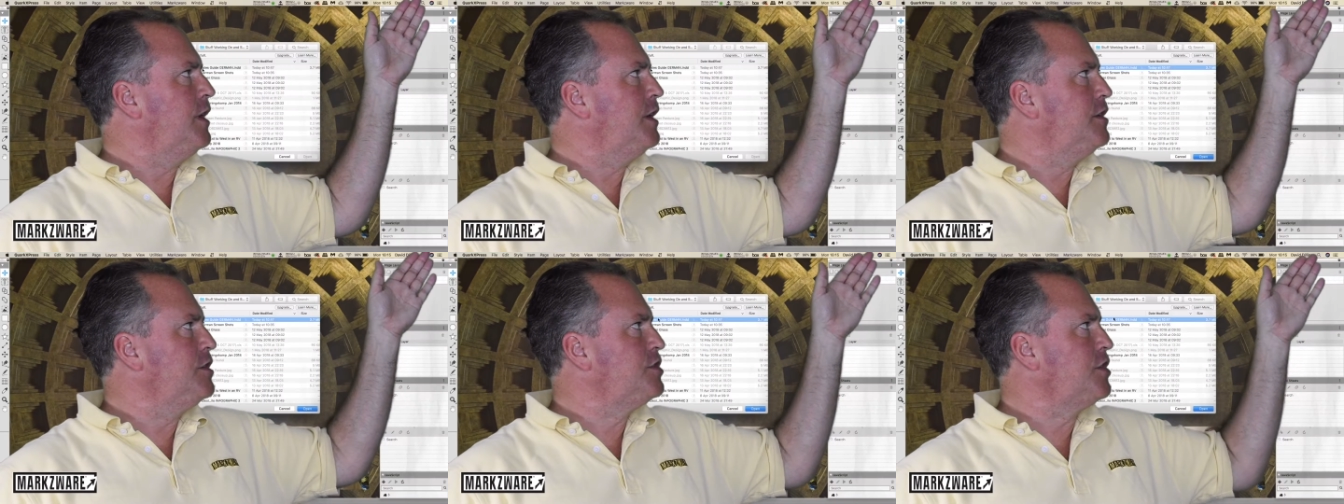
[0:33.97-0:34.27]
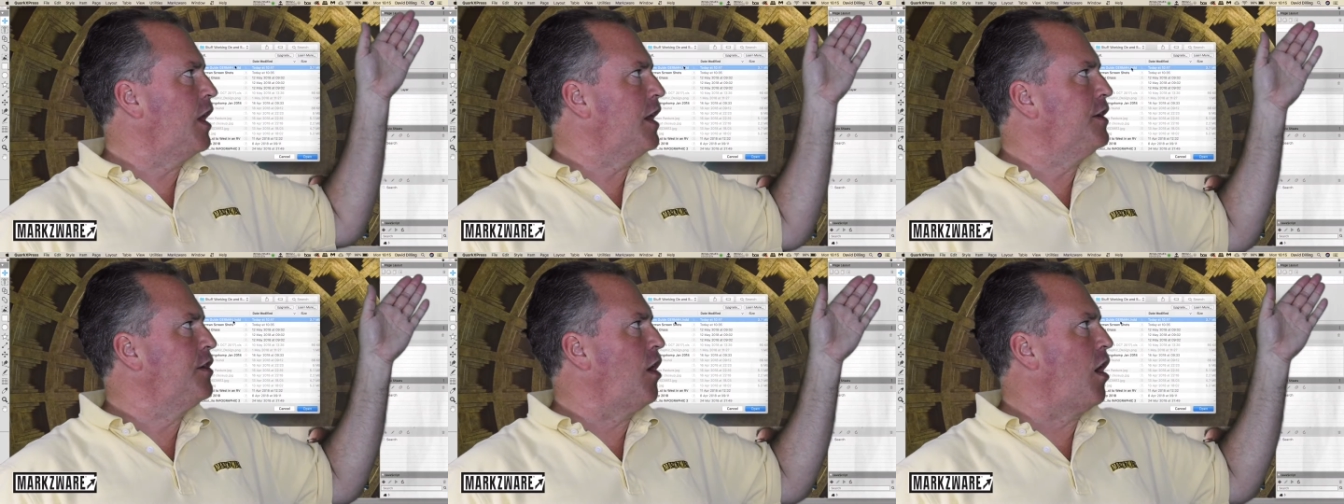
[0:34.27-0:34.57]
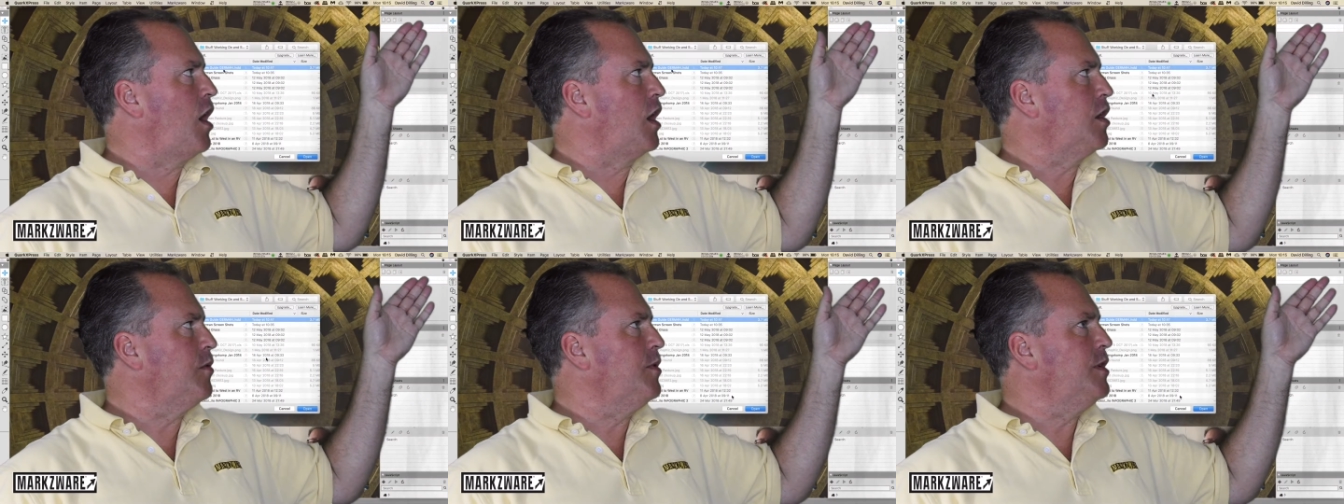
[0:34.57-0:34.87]
InDesign
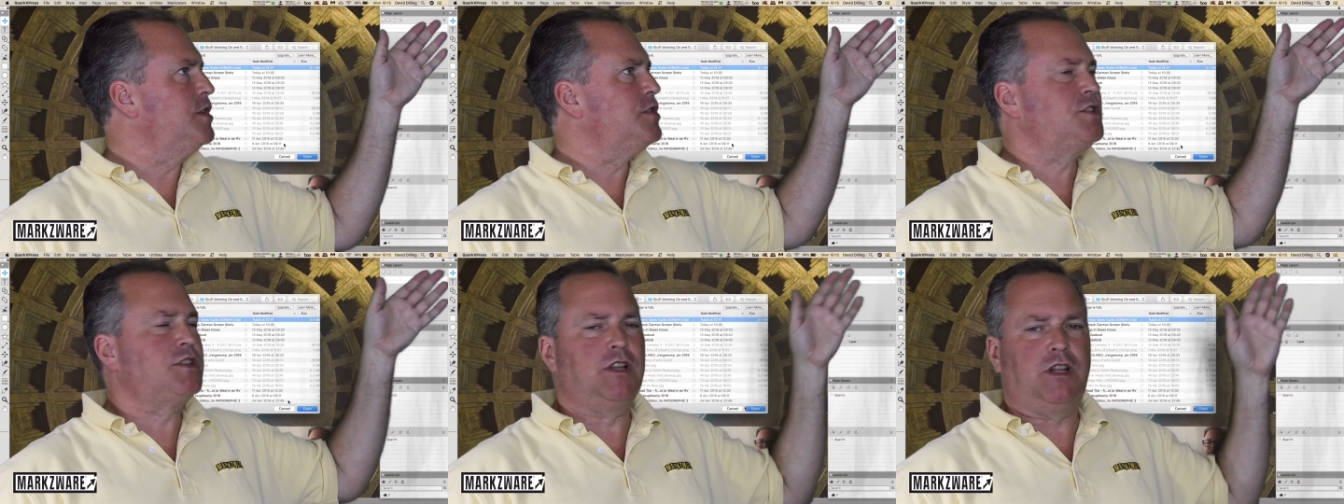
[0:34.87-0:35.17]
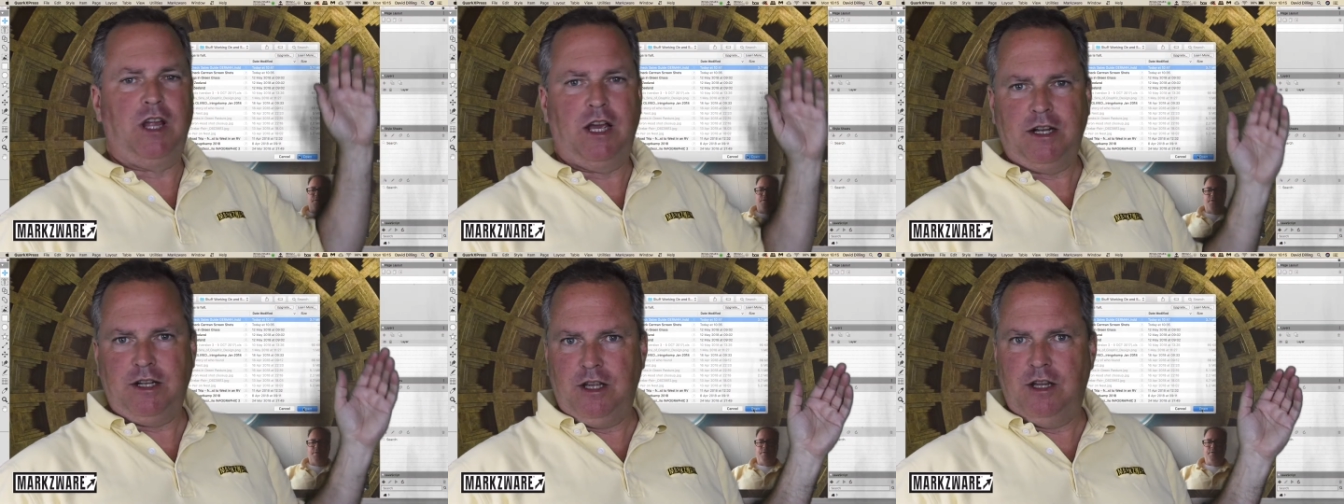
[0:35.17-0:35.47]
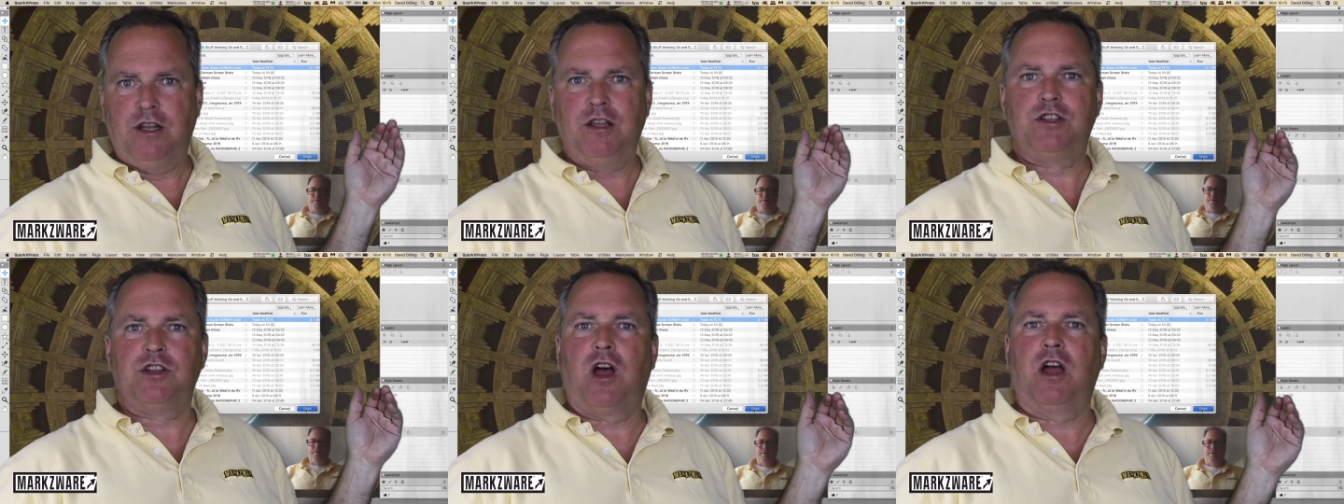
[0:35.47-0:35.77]
document, select the
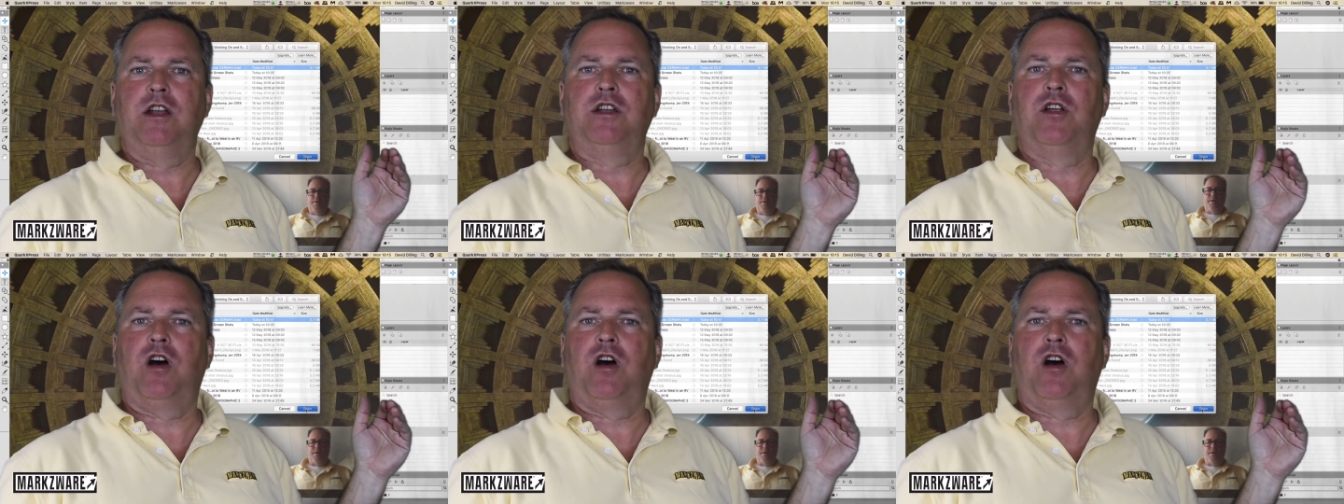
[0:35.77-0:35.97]
InDesign